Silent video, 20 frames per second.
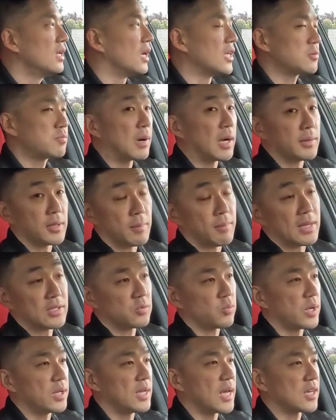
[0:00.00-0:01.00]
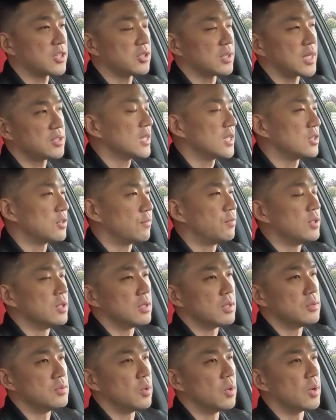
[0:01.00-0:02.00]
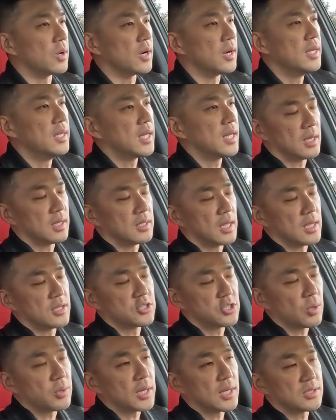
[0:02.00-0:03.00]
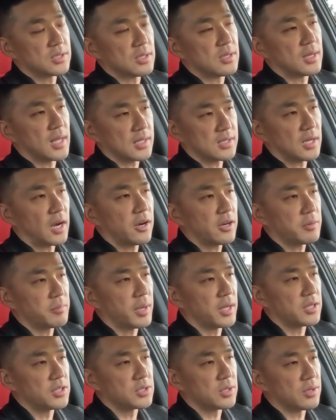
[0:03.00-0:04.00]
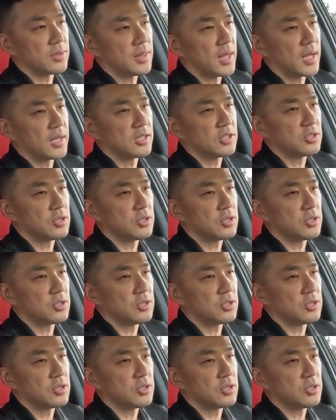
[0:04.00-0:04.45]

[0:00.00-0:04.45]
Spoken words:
That's probably the best way to actually get your foot in the door and showcase to the next hiring manager that